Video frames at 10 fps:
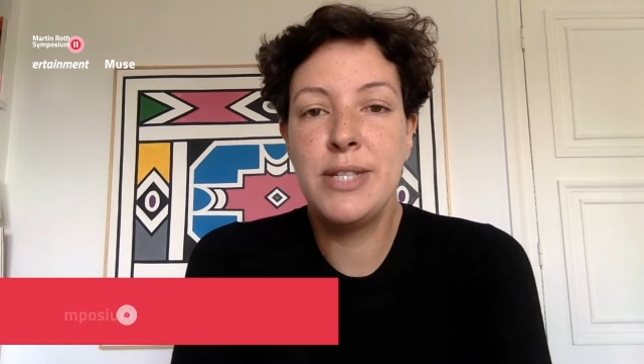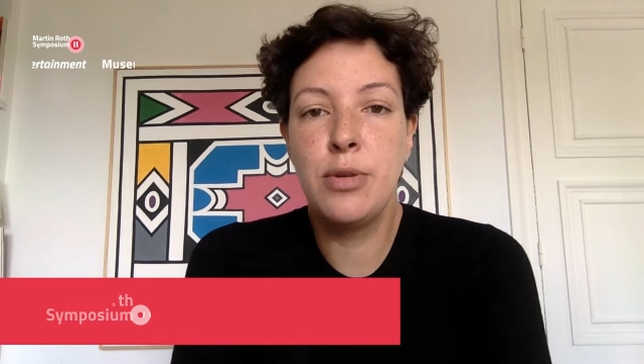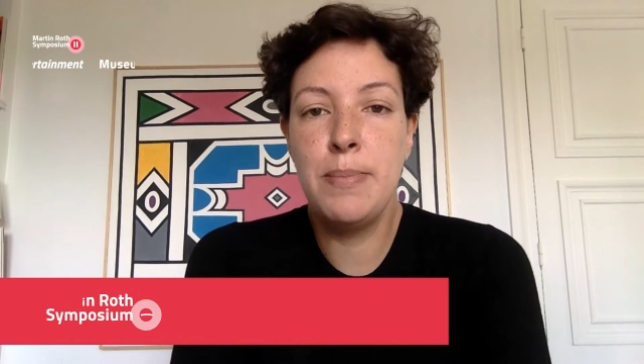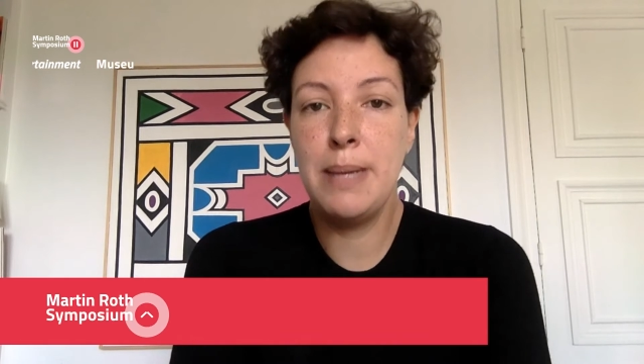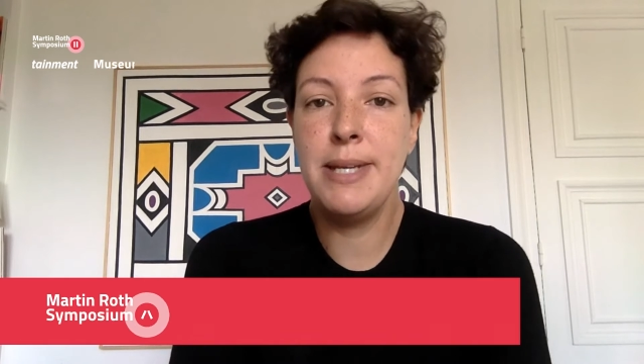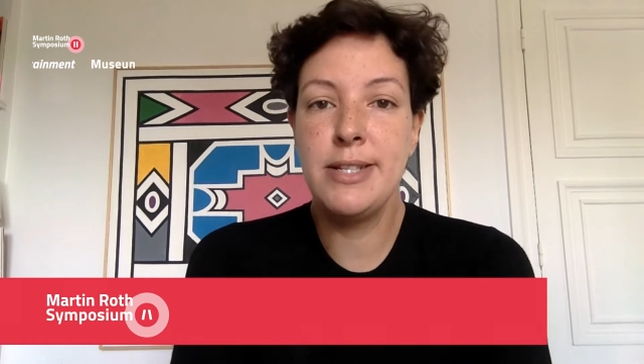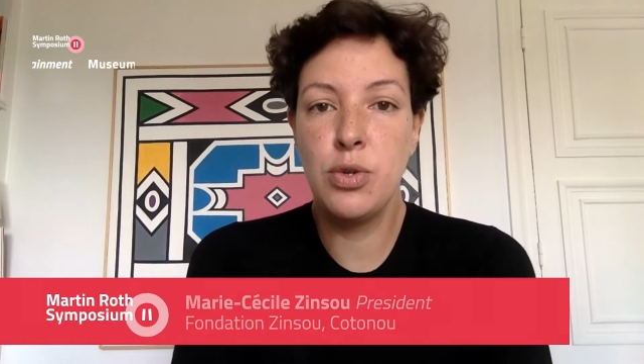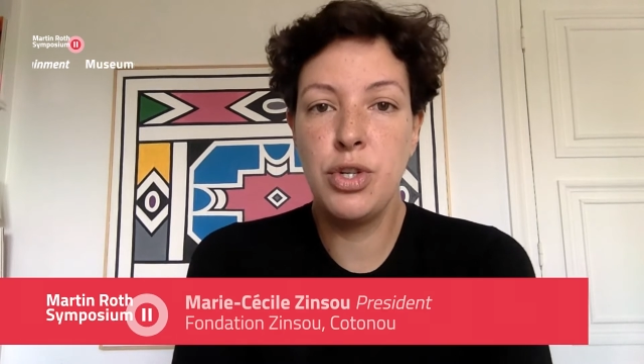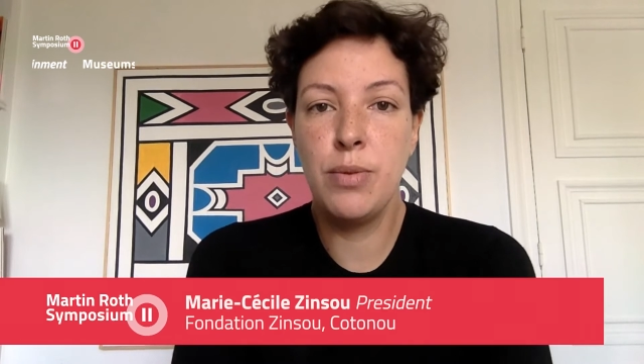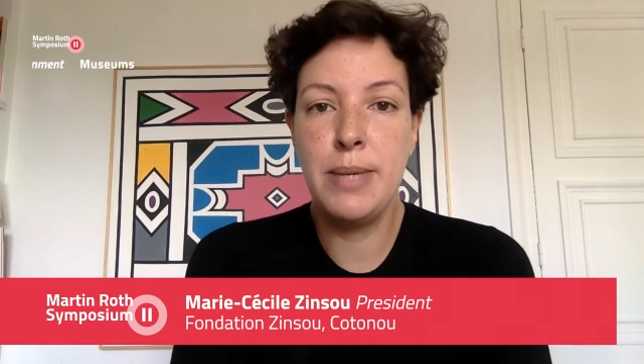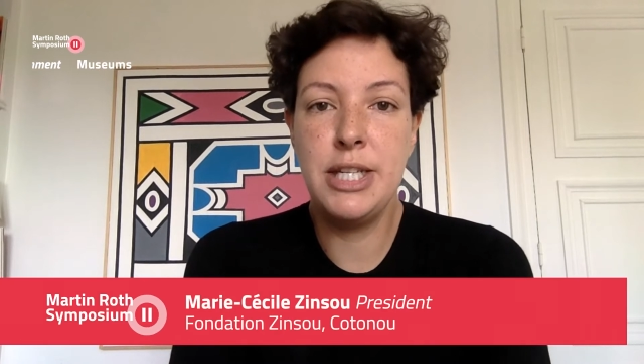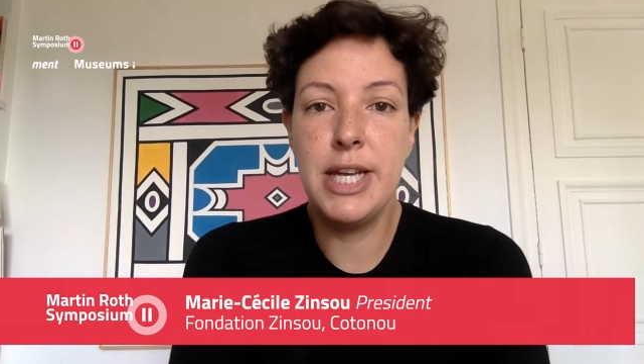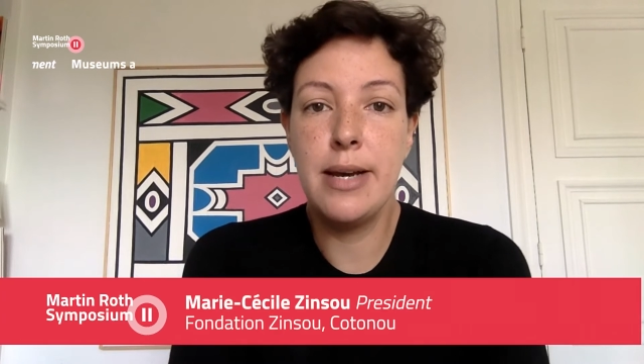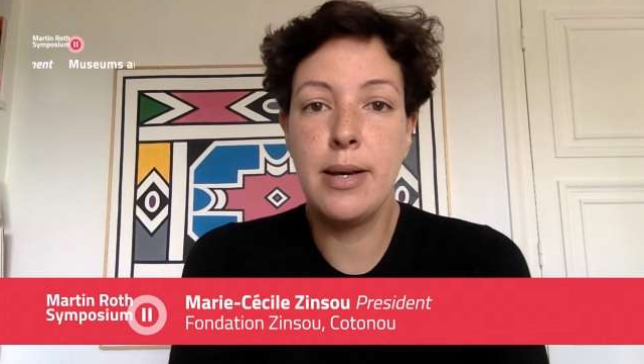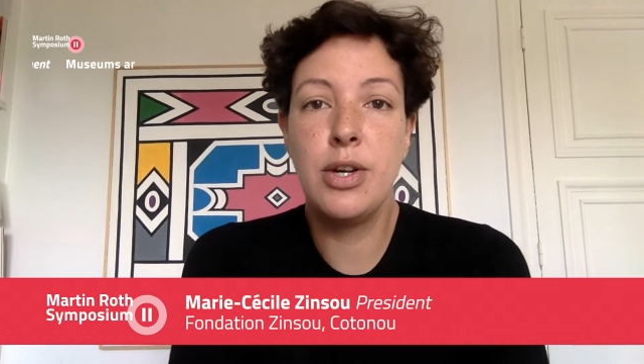thought maybe social
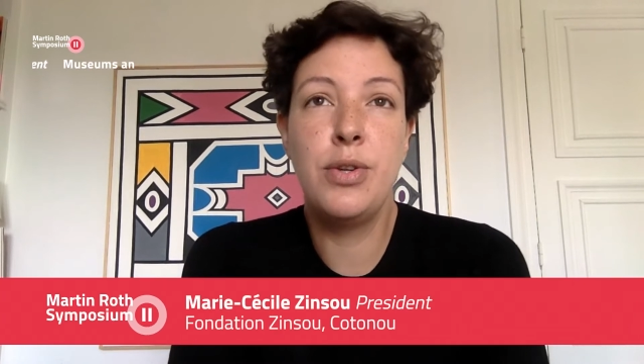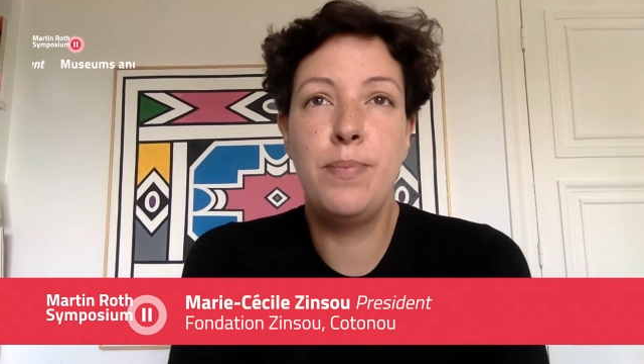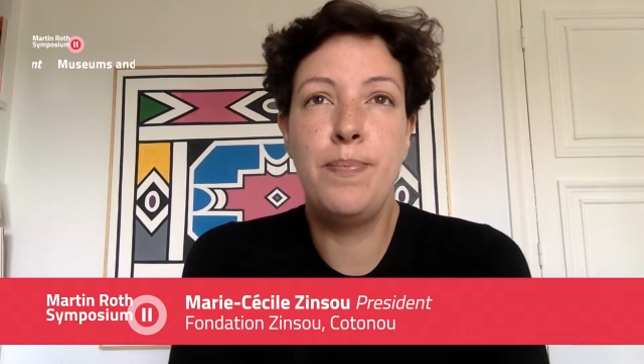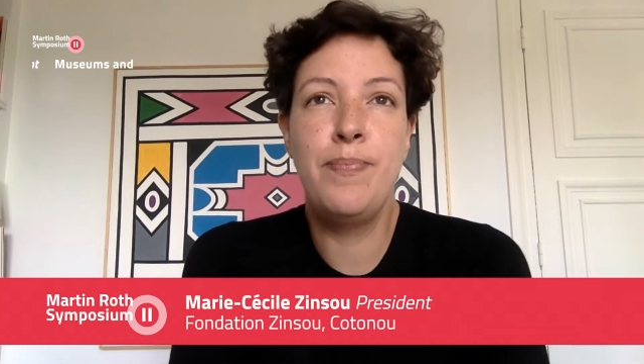media could